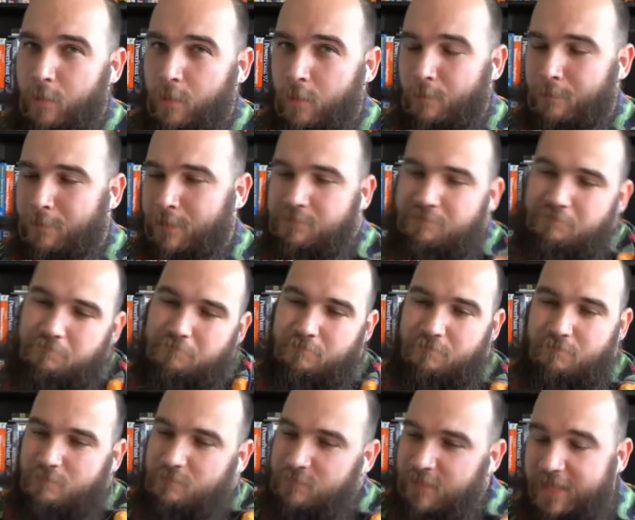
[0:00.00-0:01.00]
But
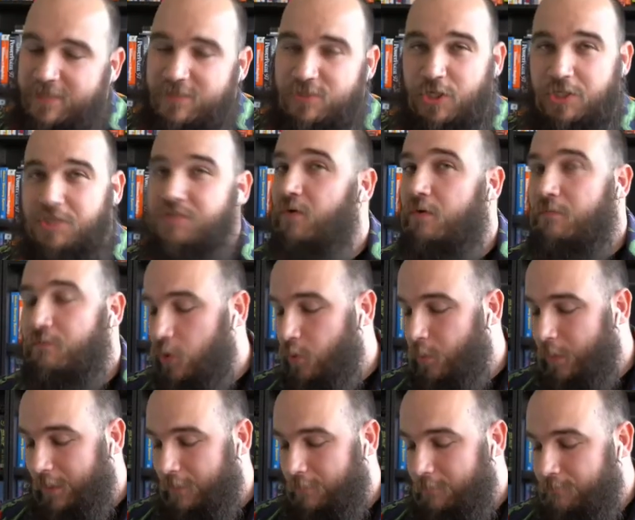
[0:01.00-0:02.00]
that's just for
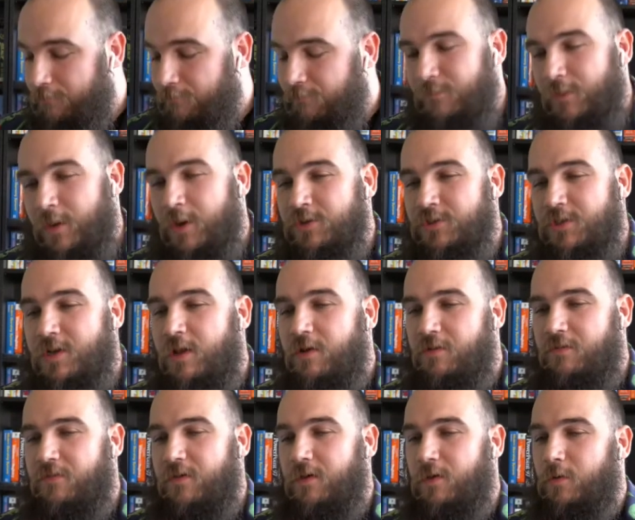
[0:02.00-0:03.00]
viewing. Here's another
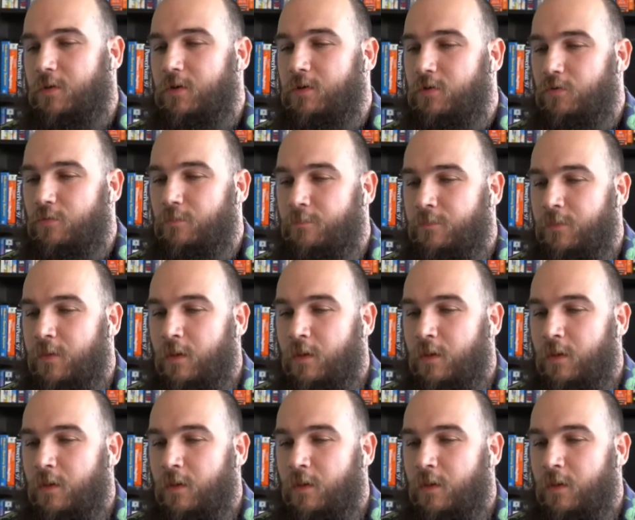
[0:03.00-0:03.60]
thing you can do.